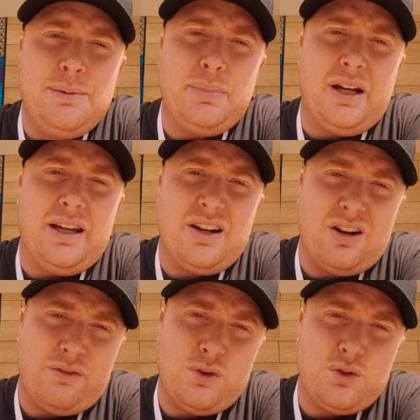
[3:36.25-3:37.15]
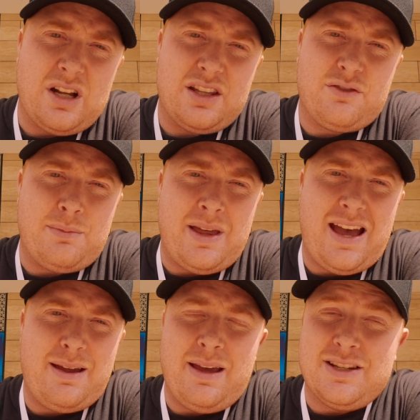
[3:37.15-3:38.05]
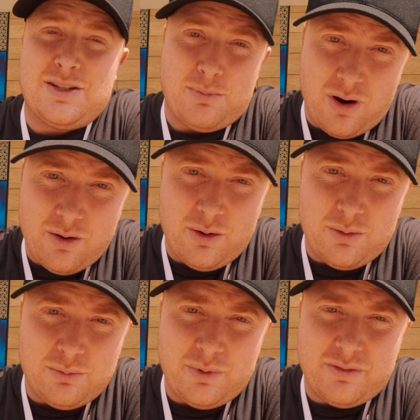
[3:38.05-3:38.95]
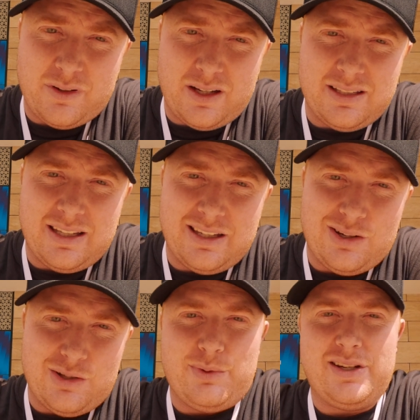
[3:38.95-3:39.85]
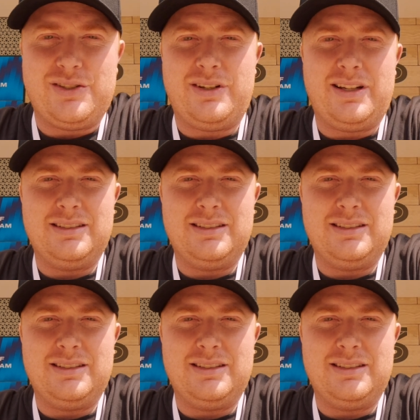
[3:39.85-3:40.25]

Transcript: But here are a few shots from that. And tomorrow, we finally get on the racetrack.